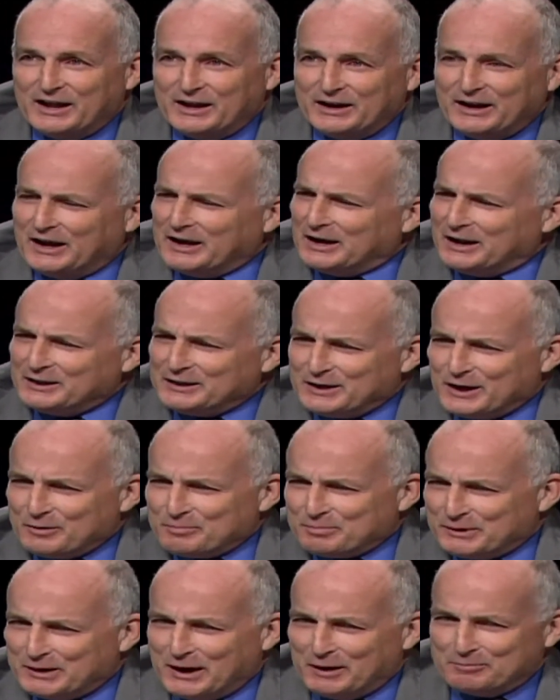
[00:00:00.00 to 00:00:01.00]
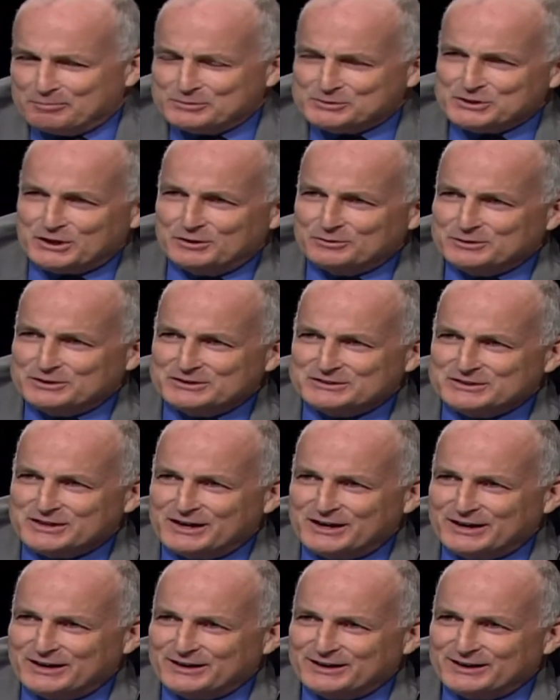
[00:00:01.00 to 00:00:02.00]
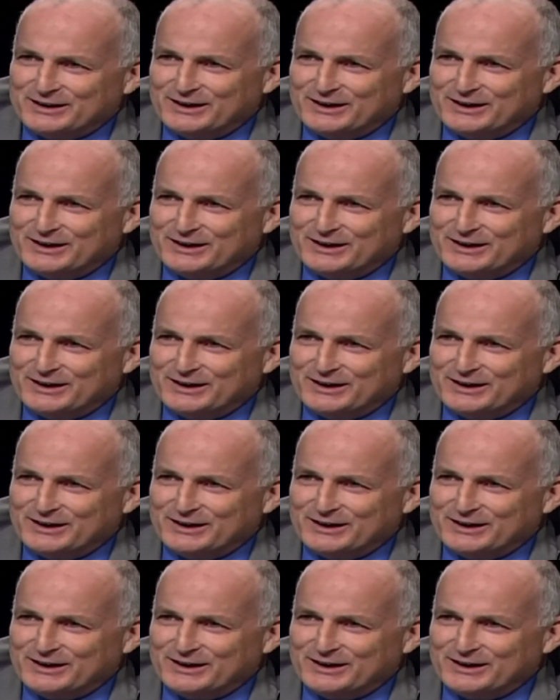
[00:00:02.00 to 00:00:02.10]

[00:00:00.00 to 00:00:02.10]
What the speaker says: not on the up and up, shall we say.